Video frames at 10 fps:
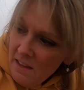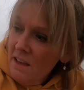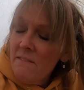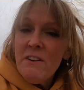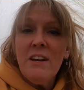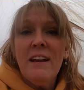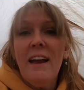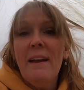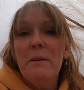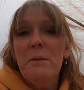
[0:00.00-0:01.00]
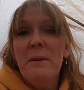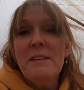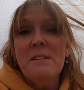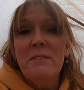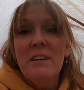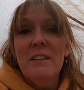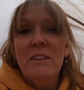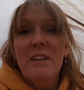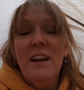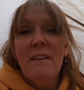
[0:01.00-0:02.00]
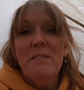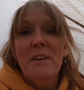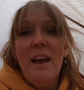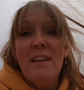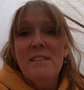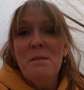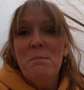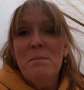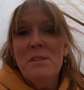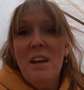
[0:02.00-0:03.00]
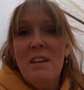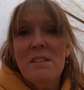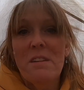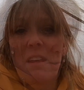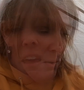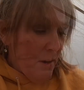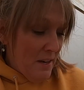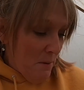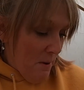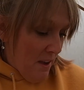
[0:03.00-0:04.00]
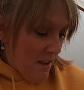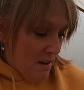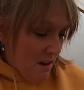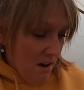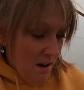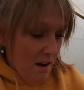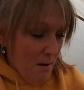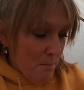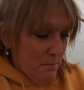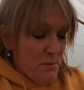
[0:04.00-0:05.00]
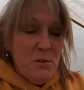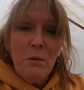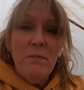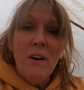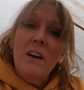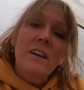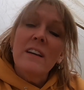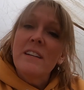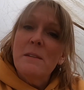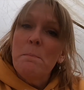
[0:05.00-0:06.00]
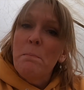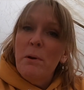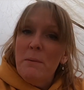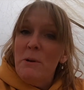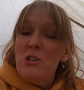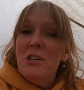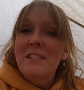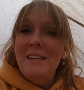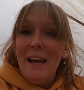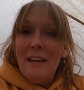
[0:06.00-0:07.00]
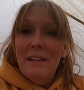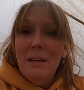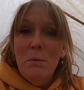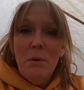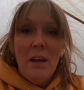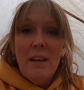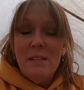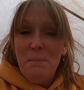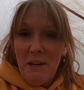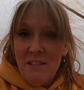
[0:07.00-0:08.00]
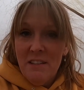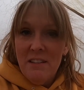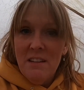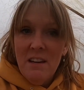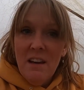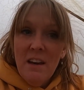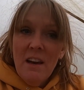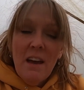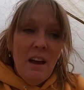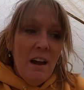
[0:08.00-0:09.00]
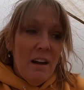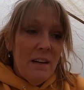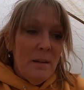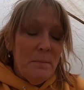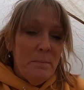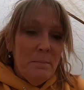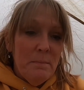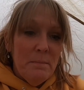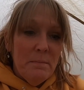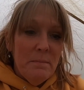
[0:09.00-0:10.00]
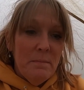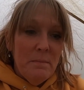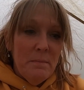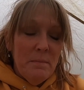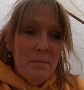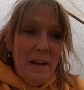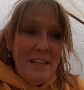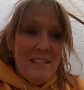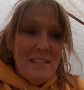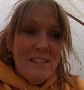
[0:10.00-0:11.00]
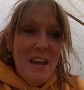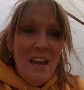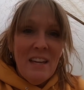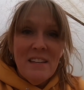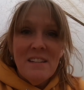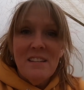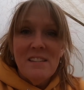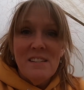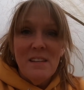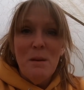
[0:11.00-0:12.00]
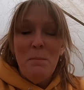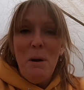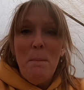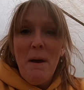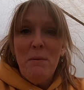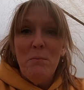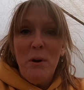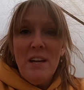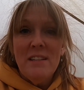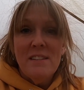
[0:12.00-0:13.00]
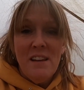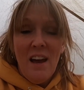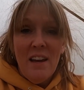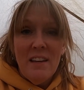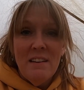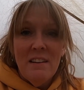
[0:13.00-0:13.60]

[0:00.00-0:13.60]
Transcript: If you're going to guy out the rest of it, you're going to have to add some stakes to that. So anyway, so far it's pretty much exactly what I expected. I tend to sleep on my right side.